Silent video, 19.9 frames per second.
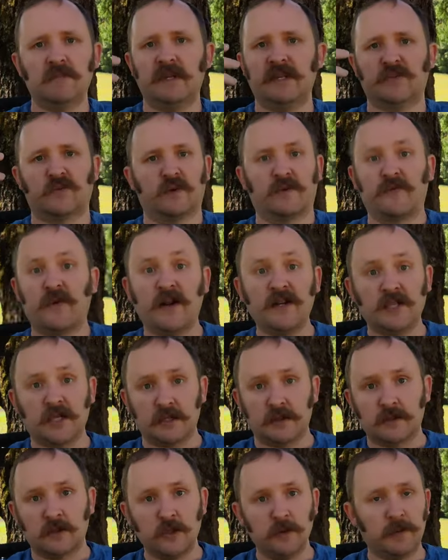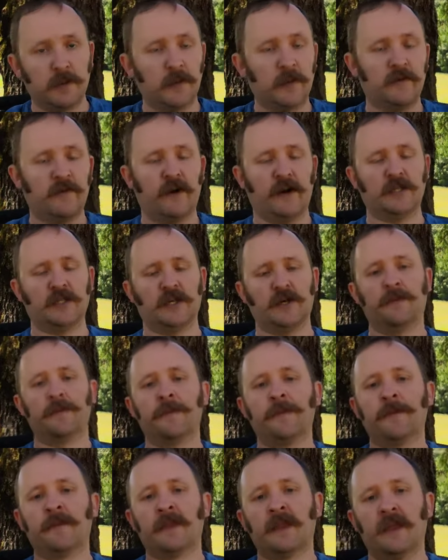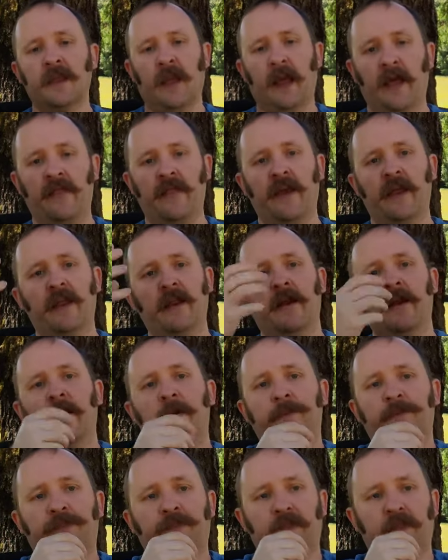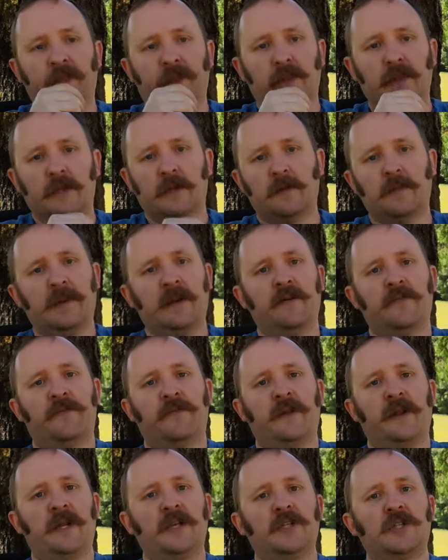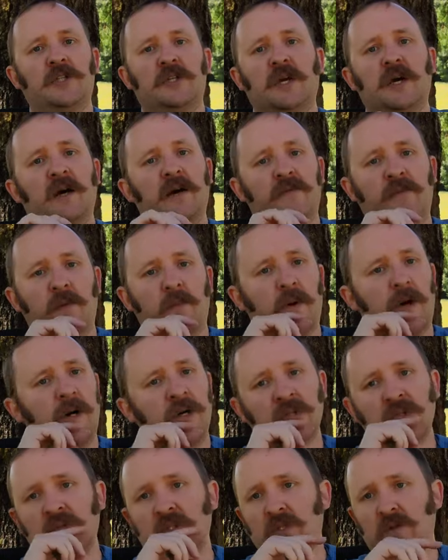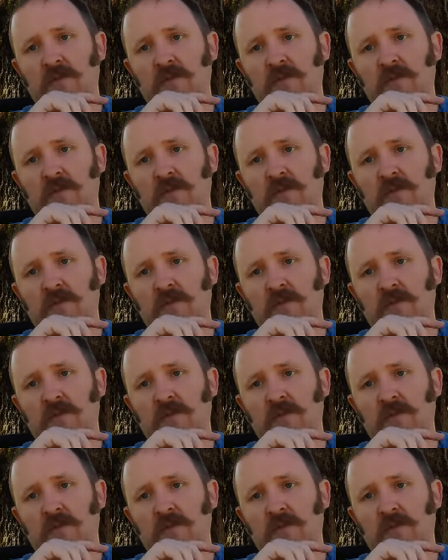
is refreshing, super refreshing. And then the little bit of finish of the malt